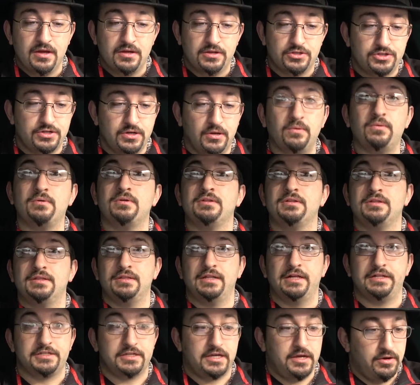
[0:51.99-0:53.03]
So
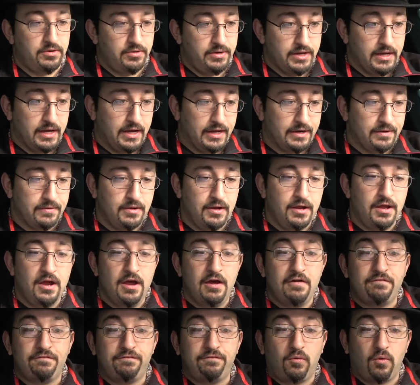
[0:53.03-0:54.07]
let's carry on.
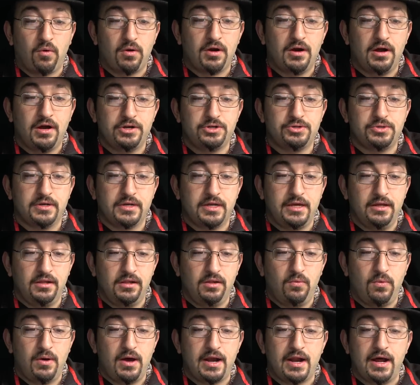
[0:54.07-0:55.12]
four hundred
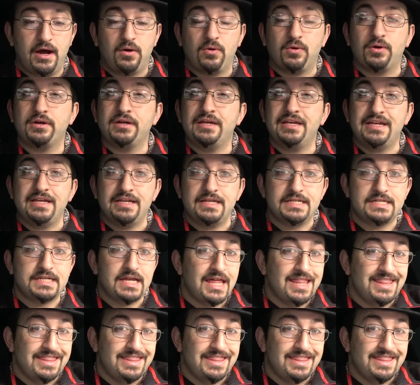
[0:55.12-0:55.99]
kilowatt hour is